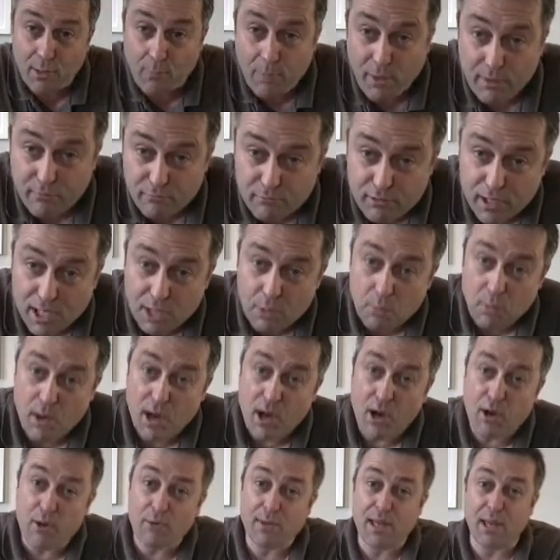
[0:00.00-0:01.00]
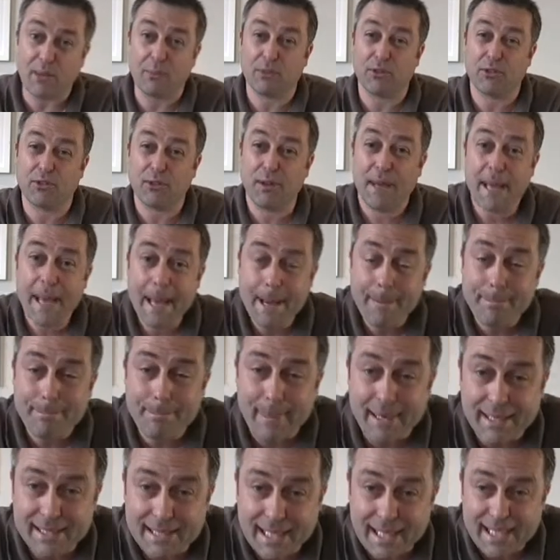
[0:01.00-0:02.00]
that went really well. That was
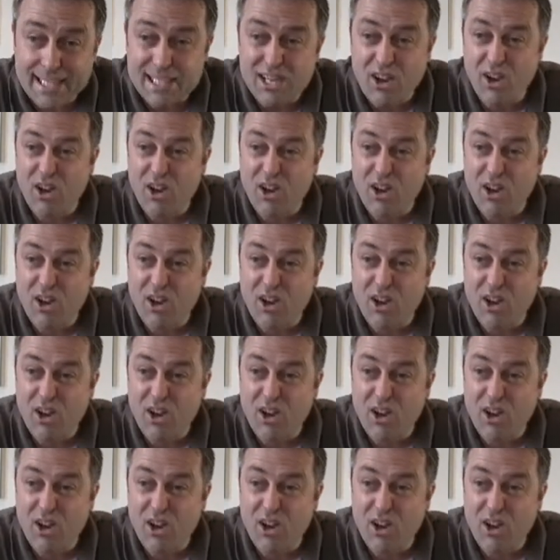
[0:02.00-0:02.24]
Monday